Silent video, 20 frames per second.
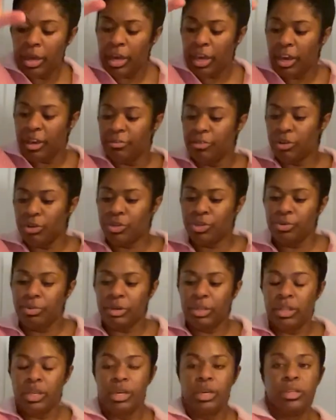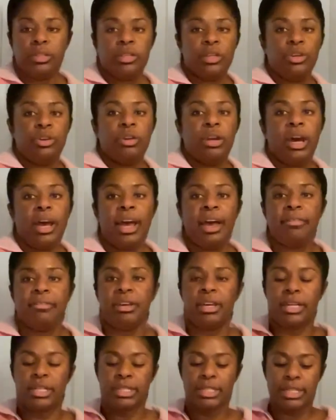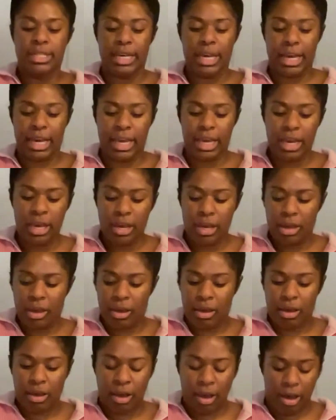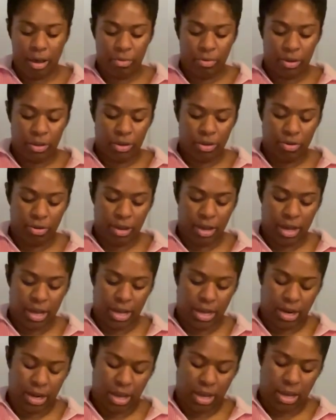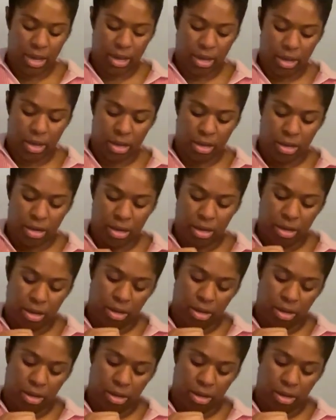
if you're doing this and you're not having it today, I would go ahead and